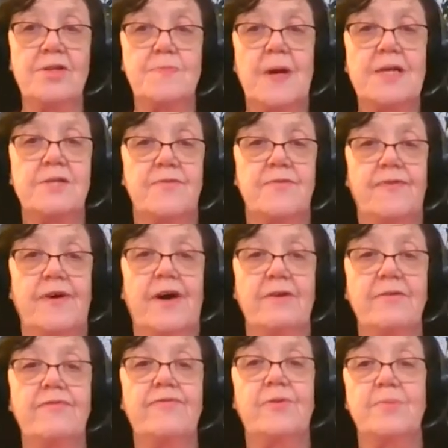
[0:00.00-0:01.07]

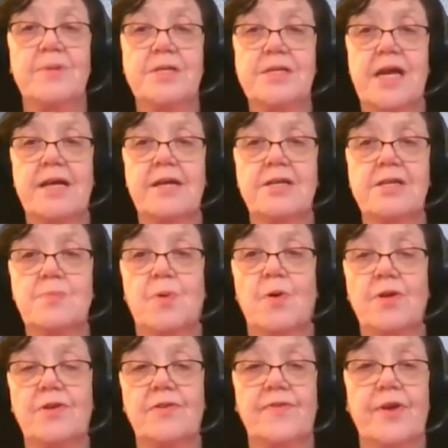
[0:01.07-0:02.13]
specified from the standards
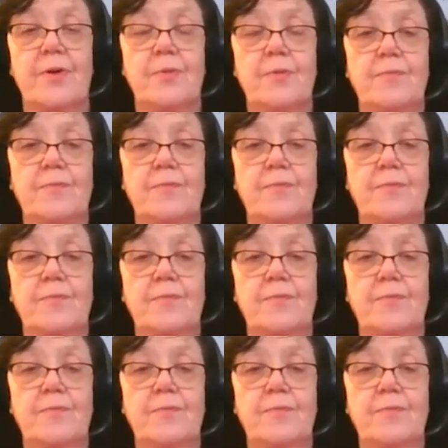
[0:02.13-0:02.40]
point of view.